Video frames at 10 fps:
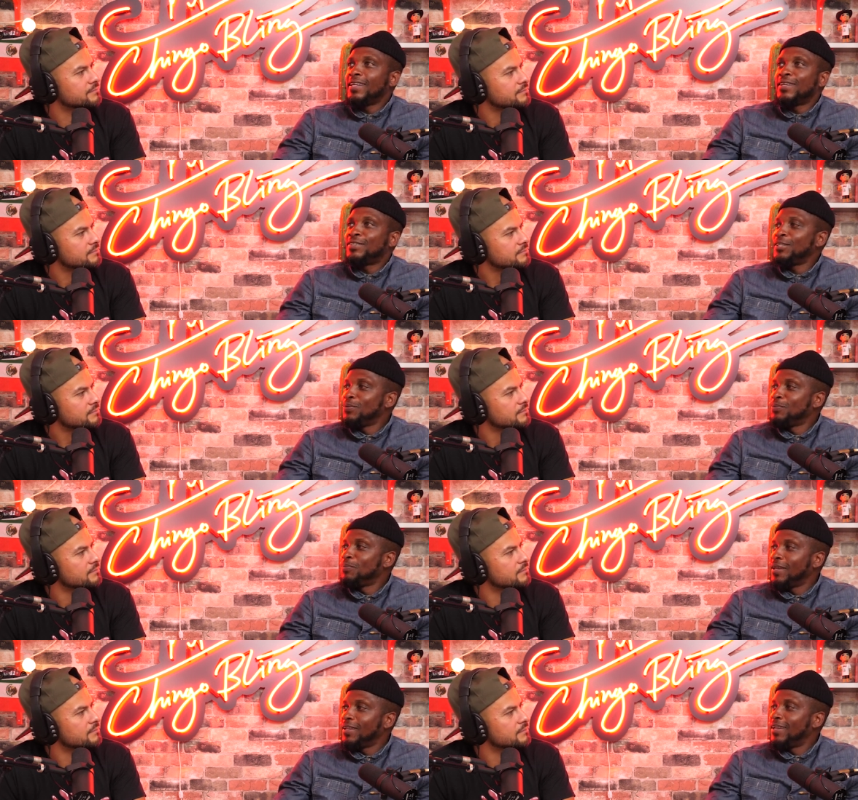Speaker 1: seen her, she was
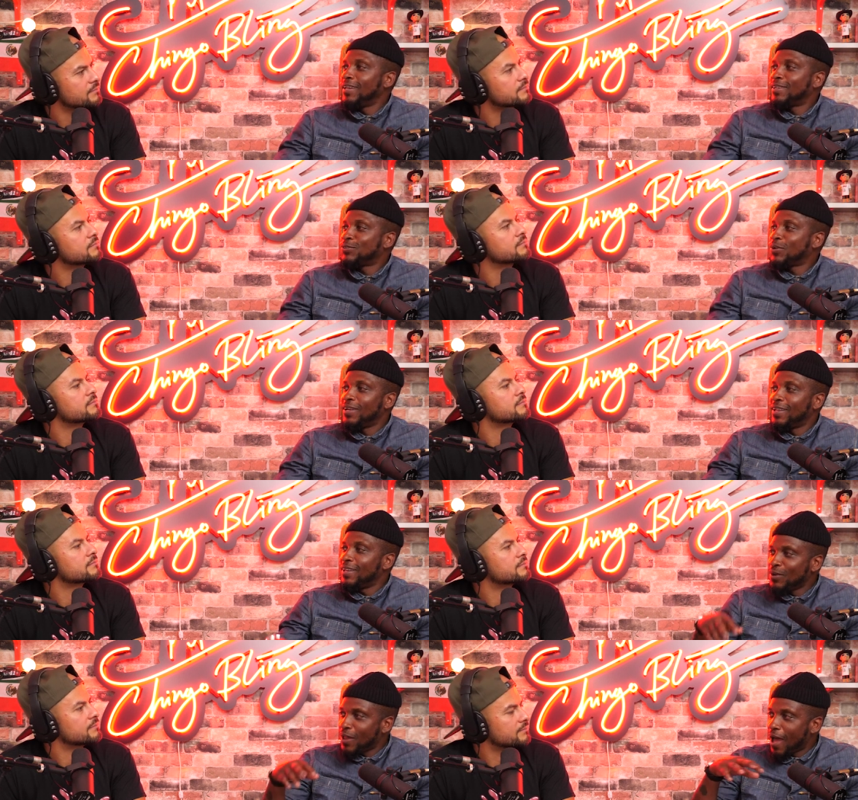meaner than Katrina.
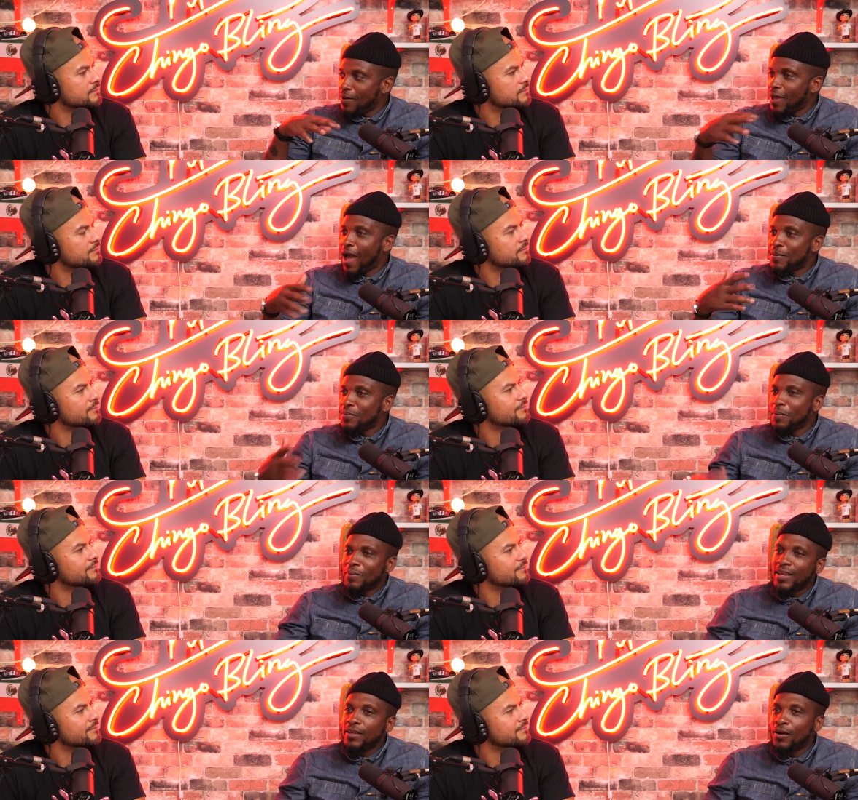I, I
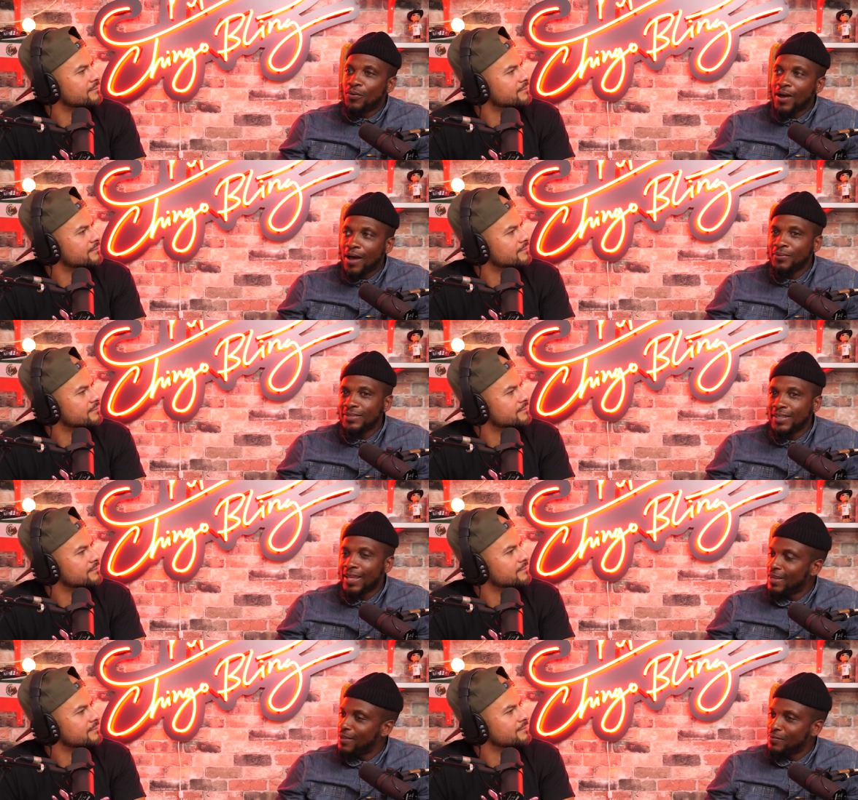I'm like, yo, I was in
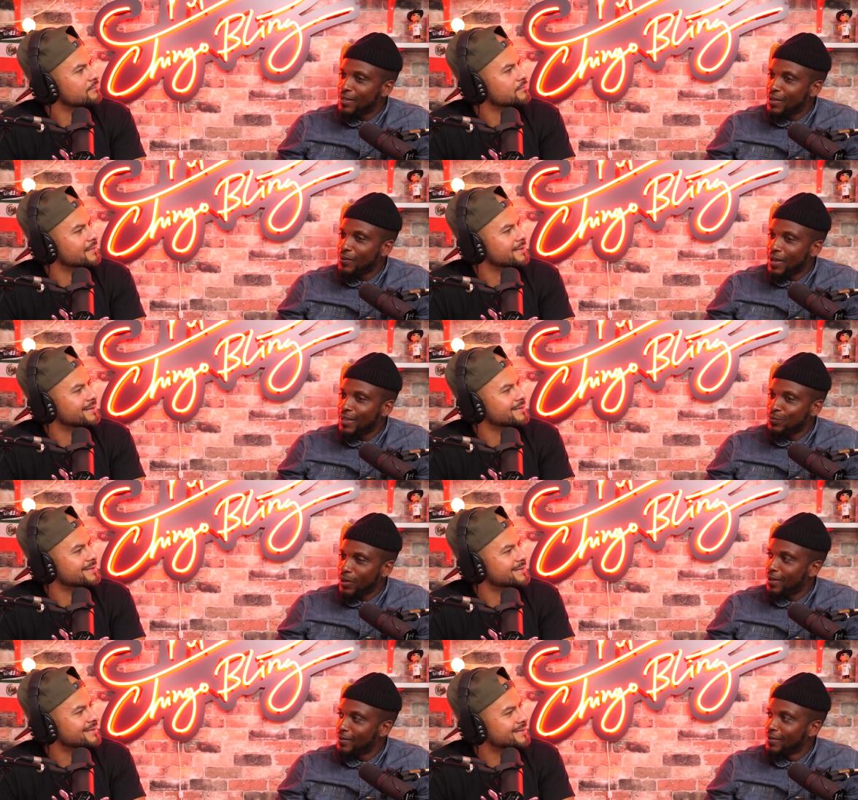the goddamn video as
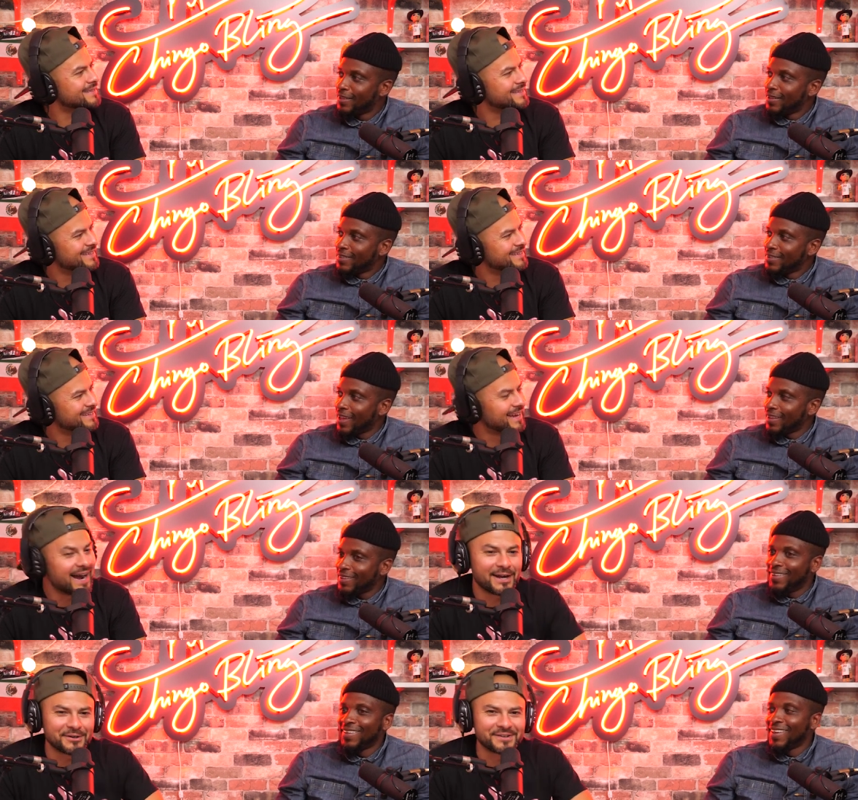well, like
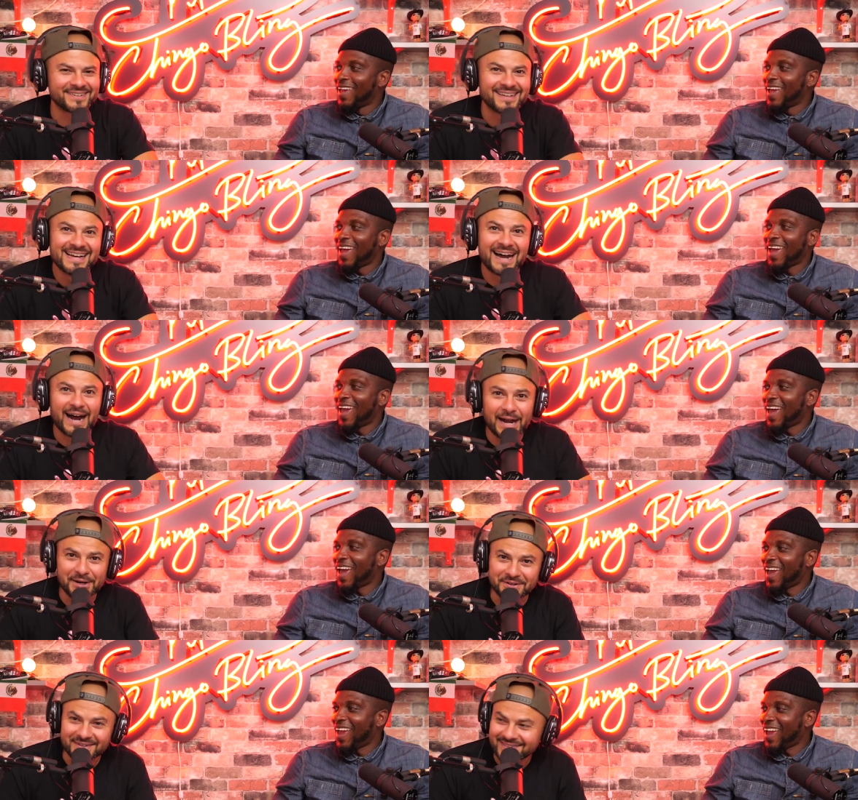
Speaker 2: ironing,
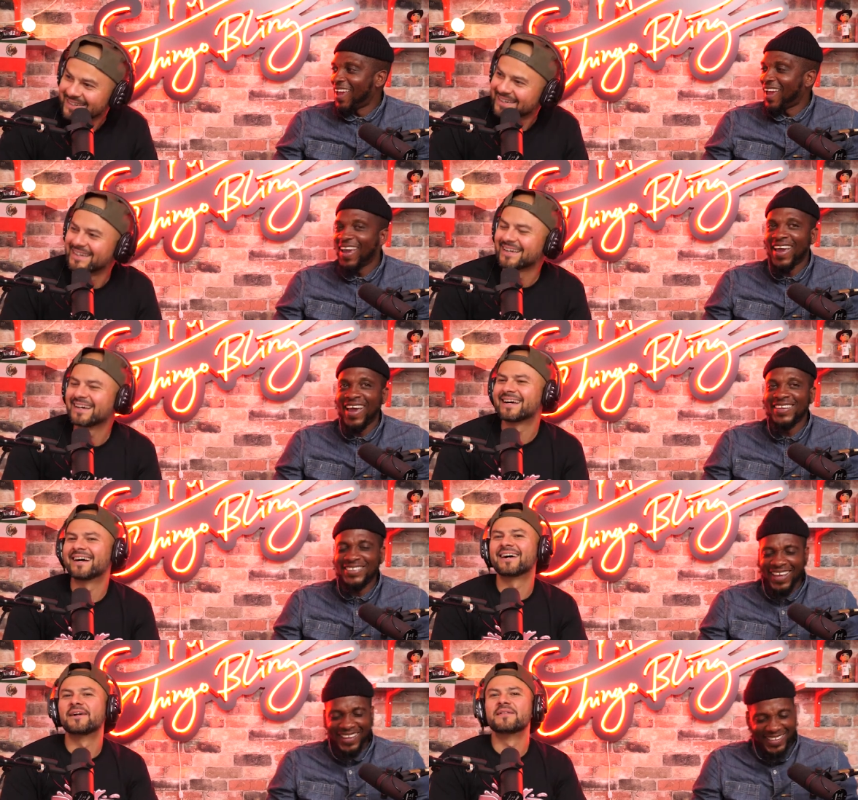ironing.
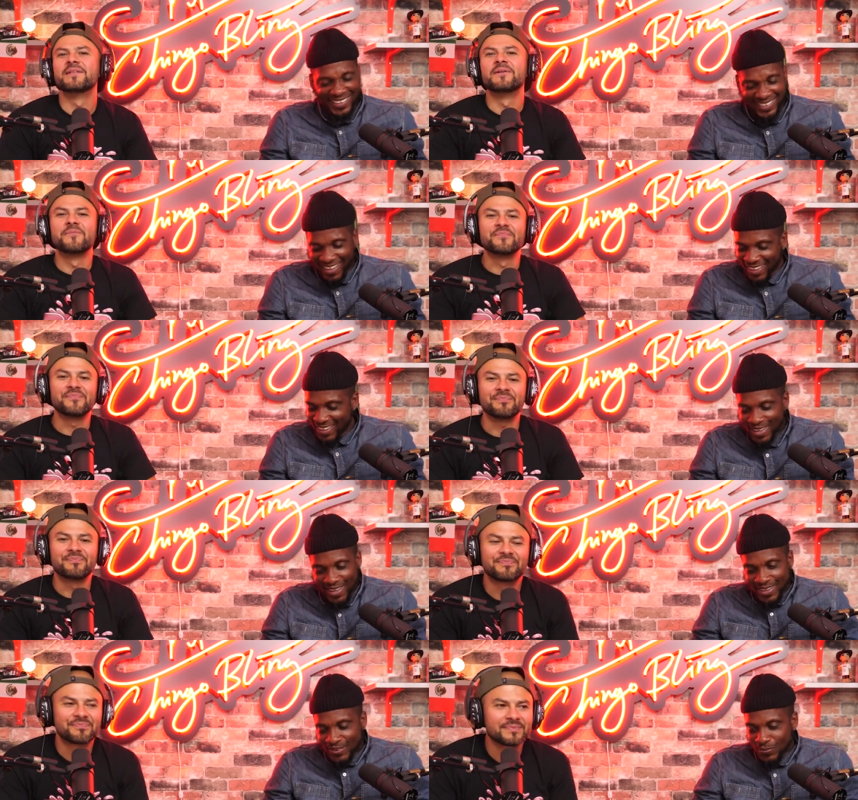like, like
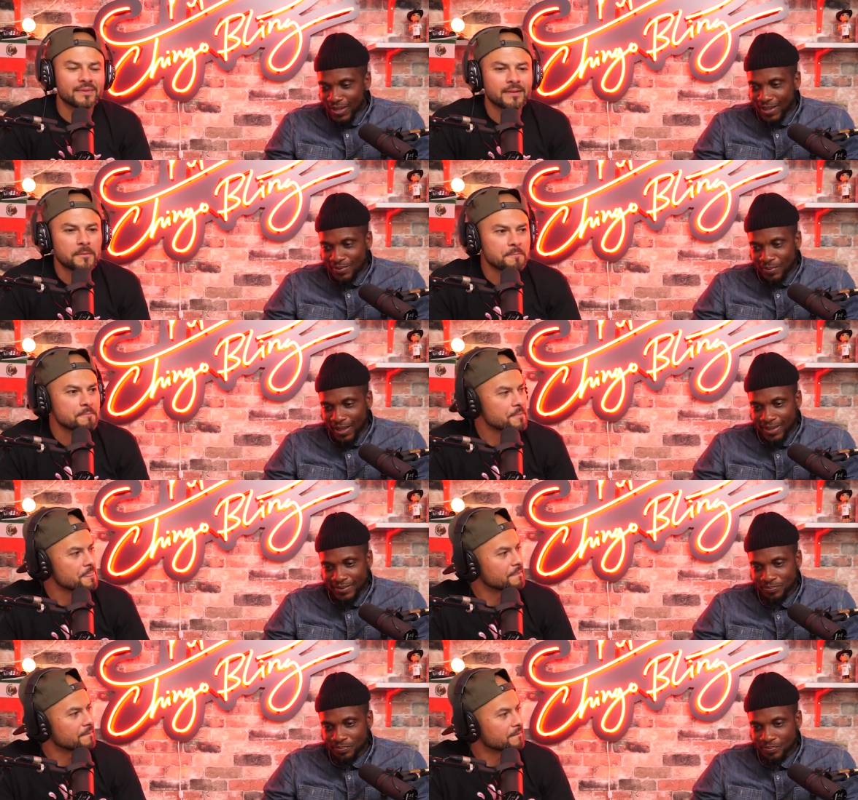weird,
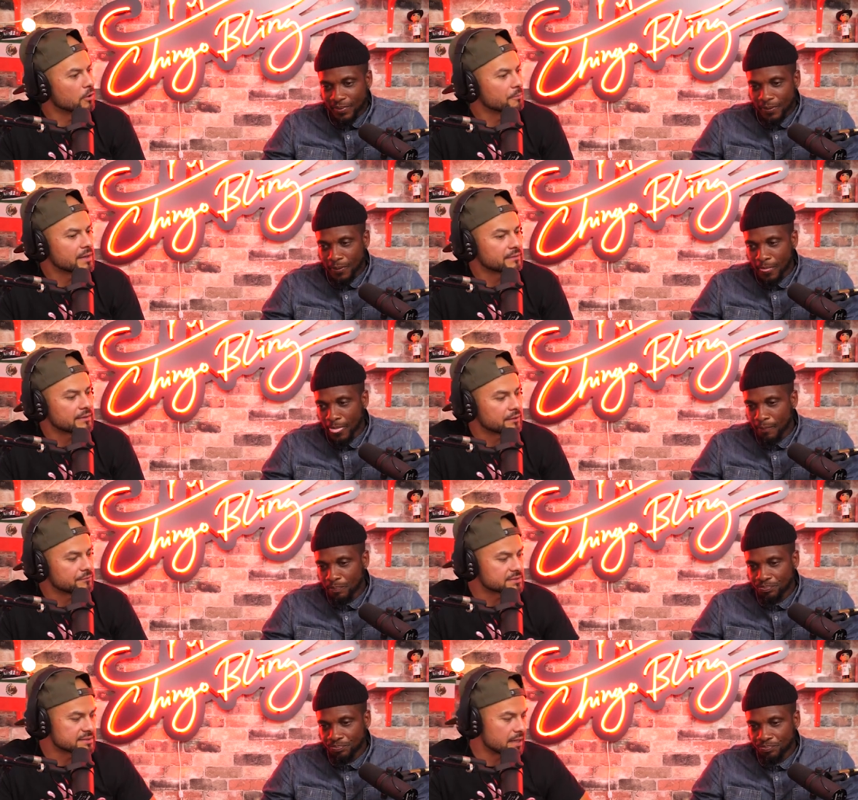man. Yo, man, thank
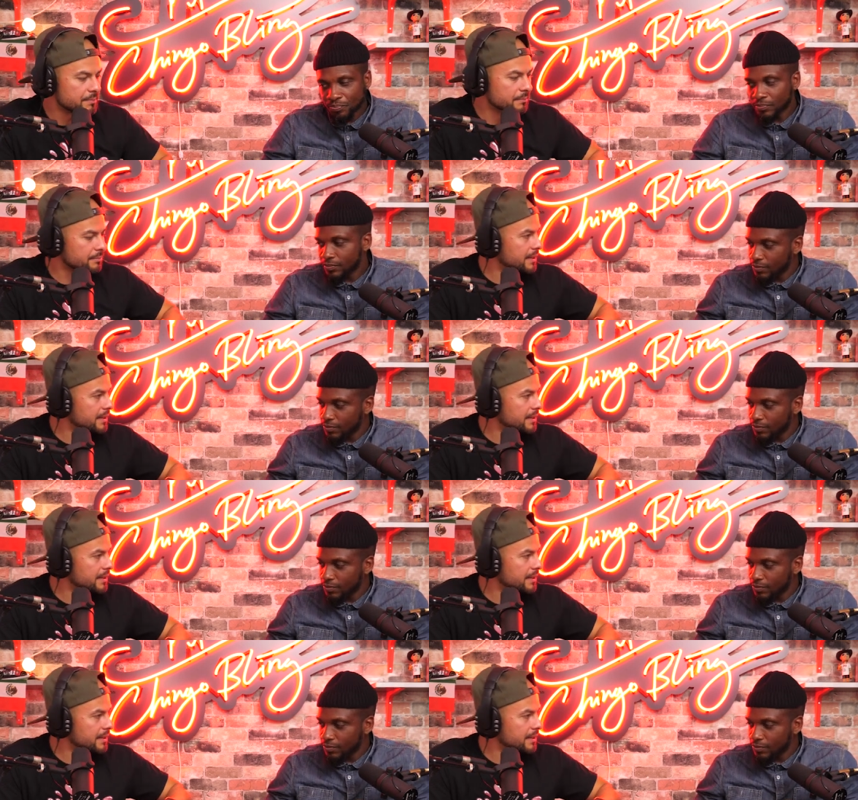you for stopping